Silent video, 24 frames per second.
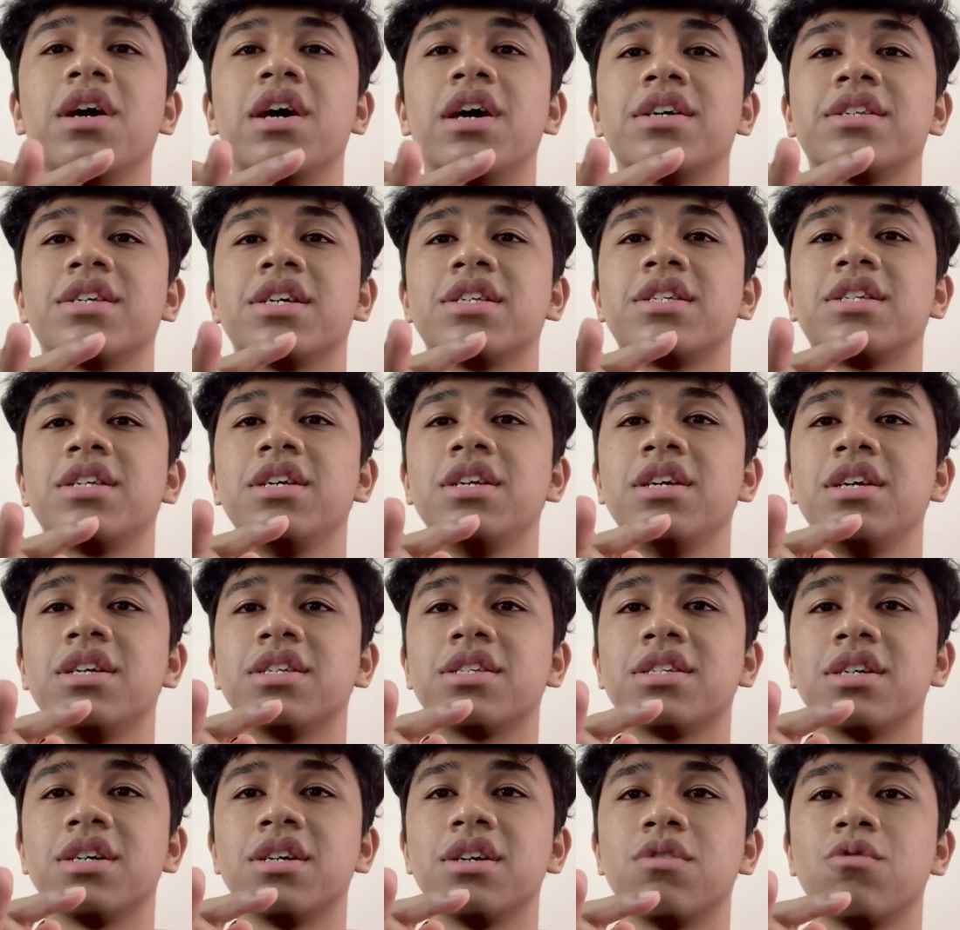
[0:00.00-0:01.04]
SST
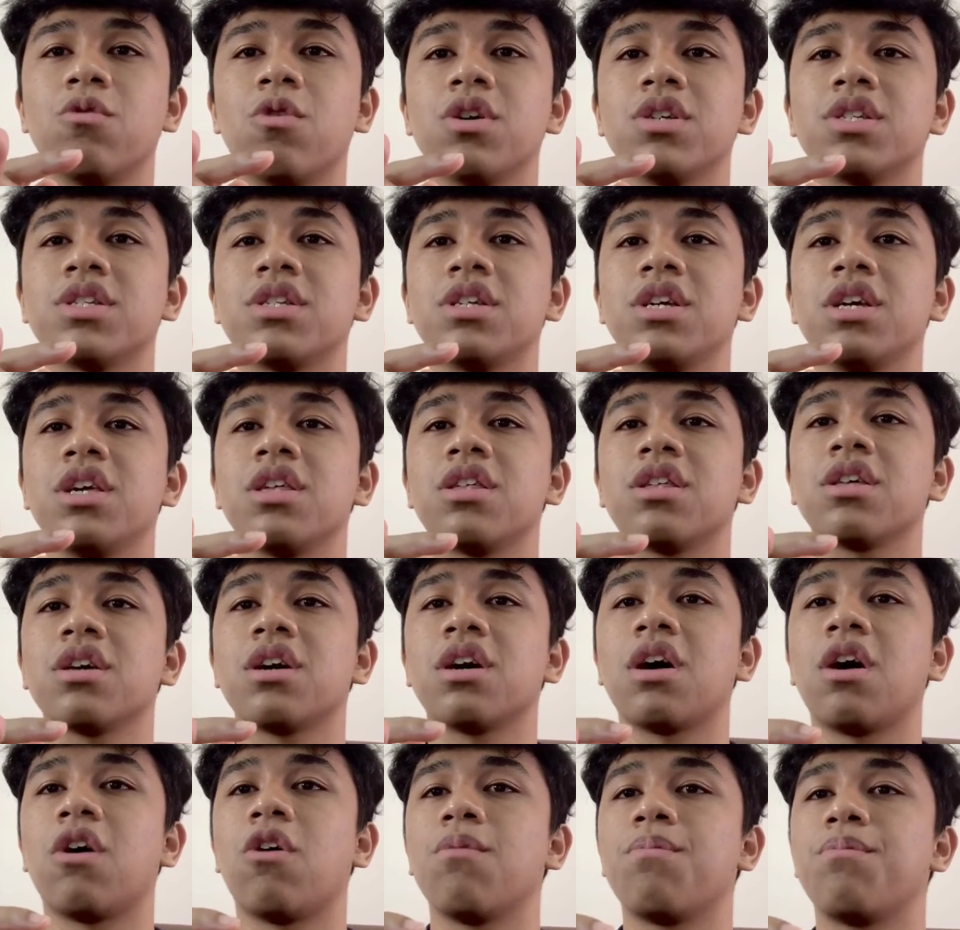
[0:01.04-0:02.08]
is a one-stage
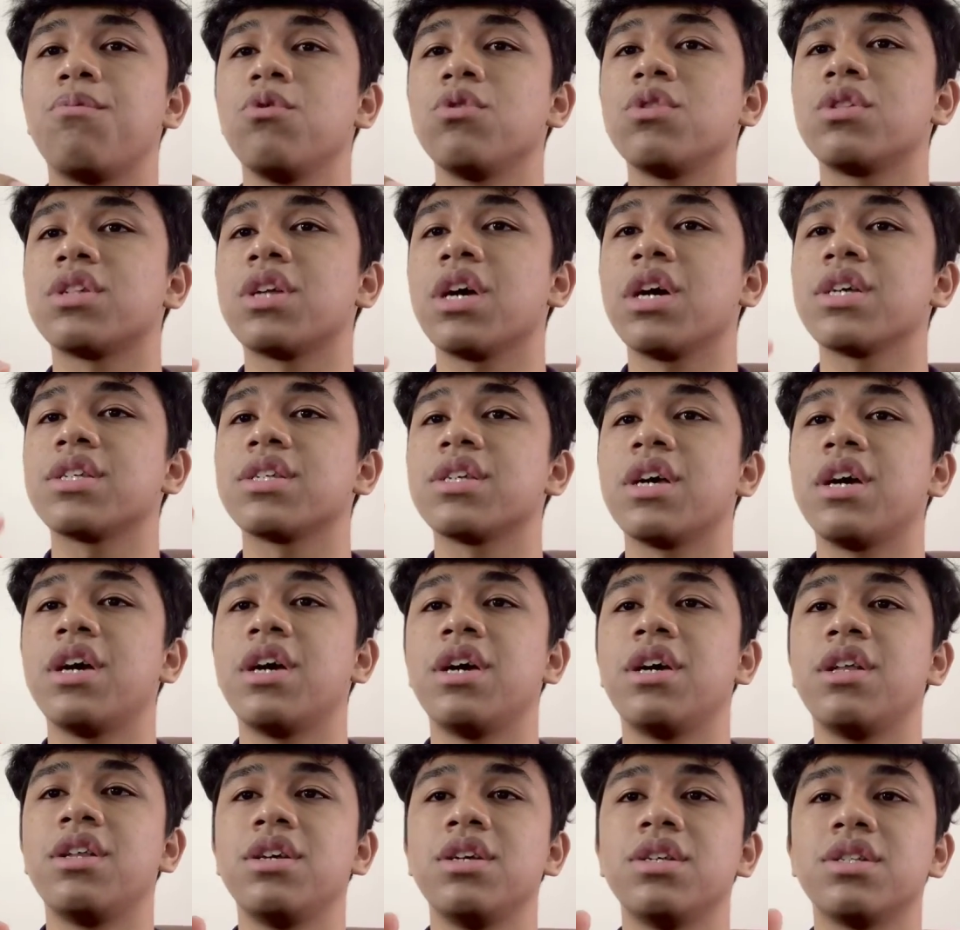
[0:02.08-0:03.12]
output tax
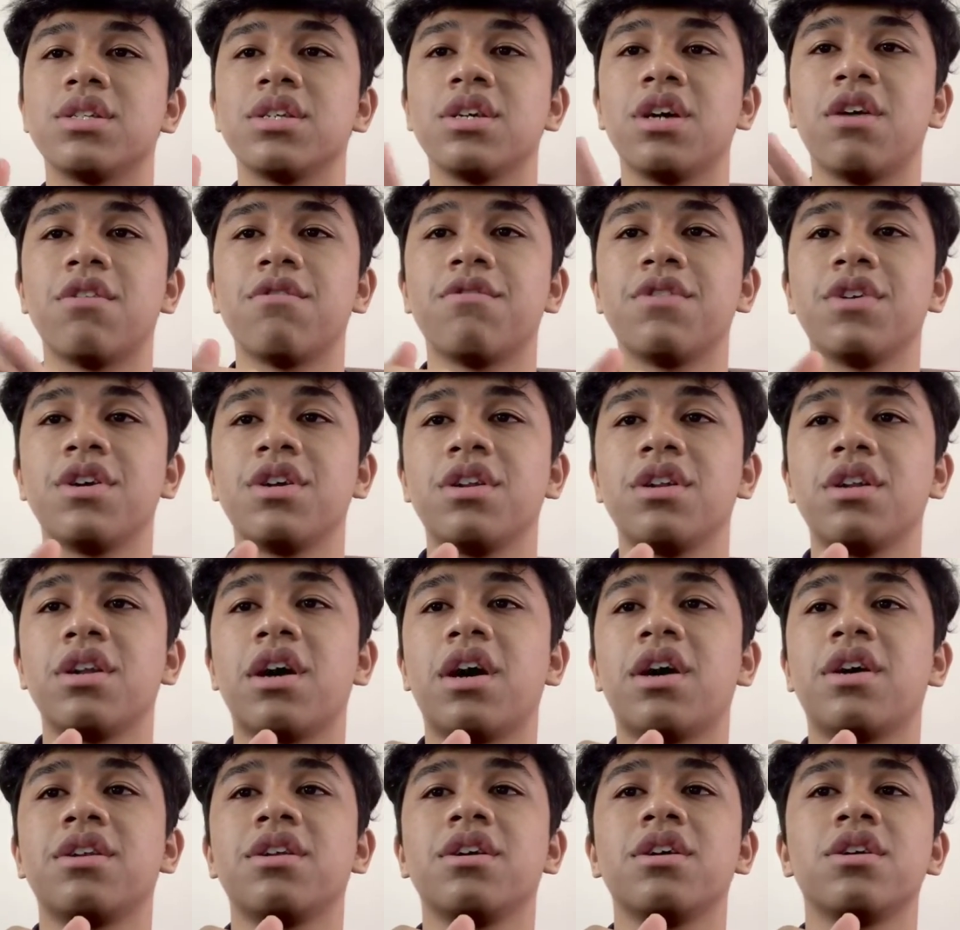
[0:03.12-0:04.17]
and is governed
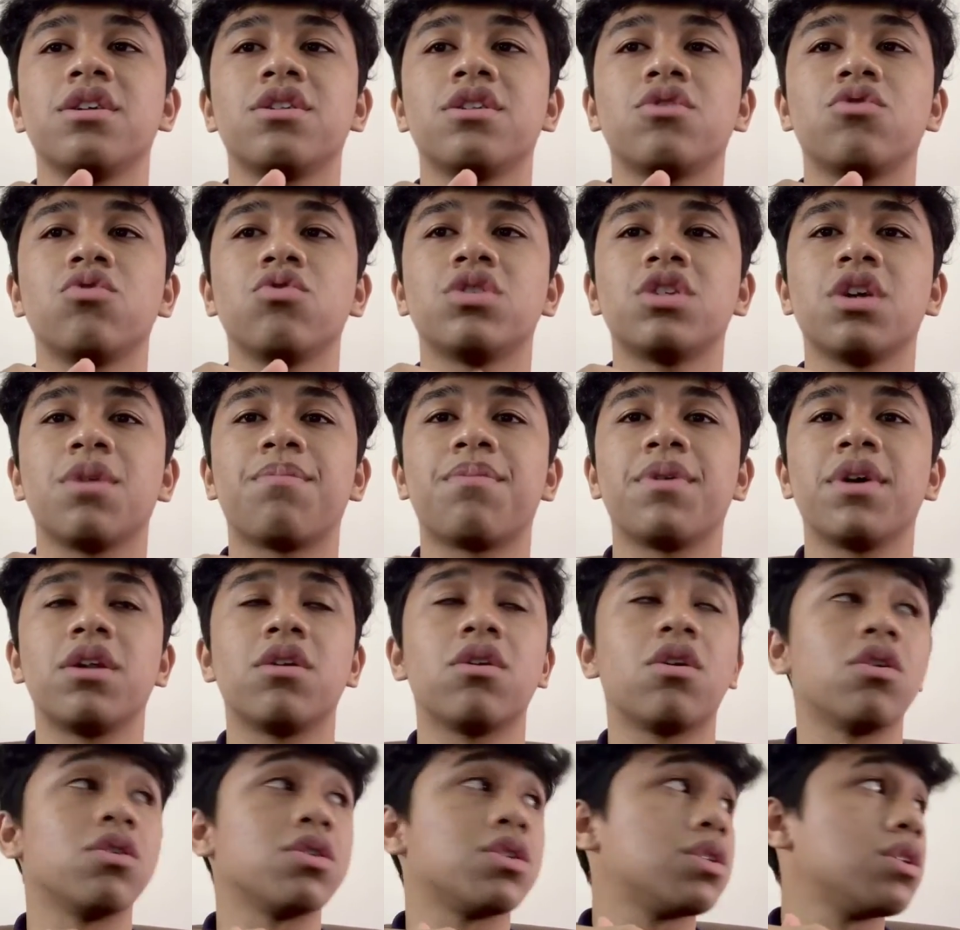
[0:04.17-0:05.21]
under two separate
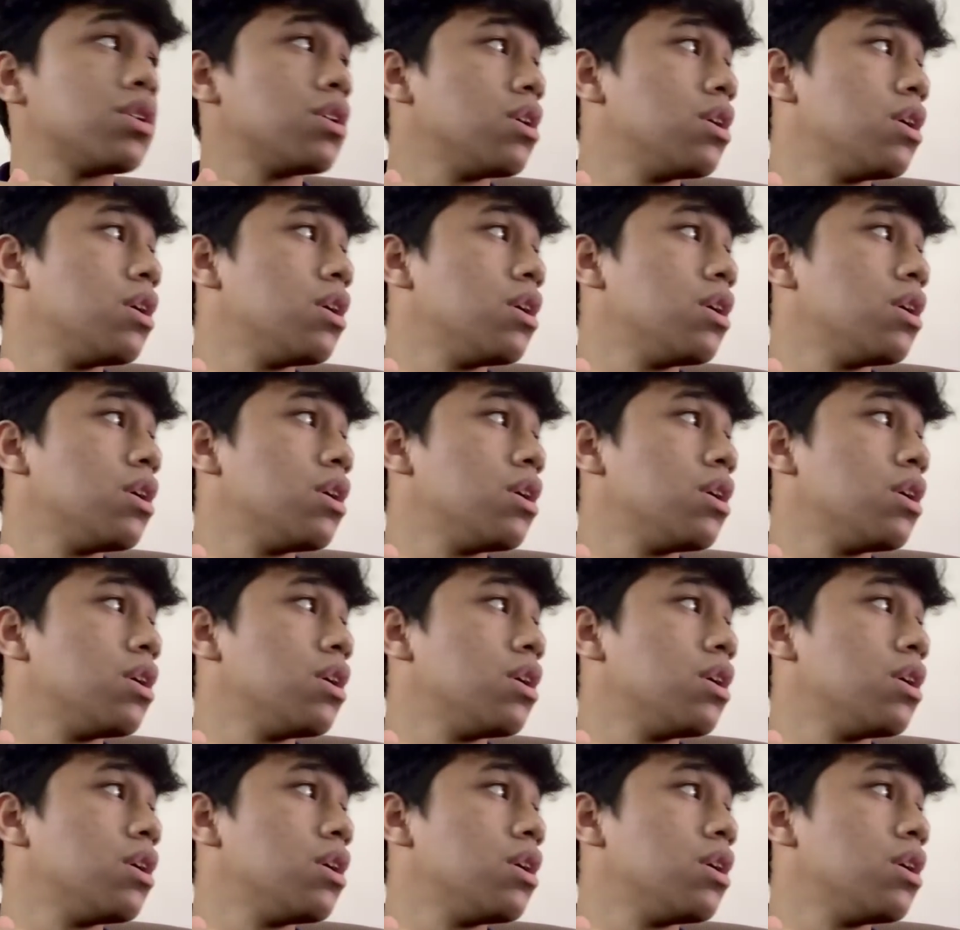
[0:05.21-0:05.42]
laws.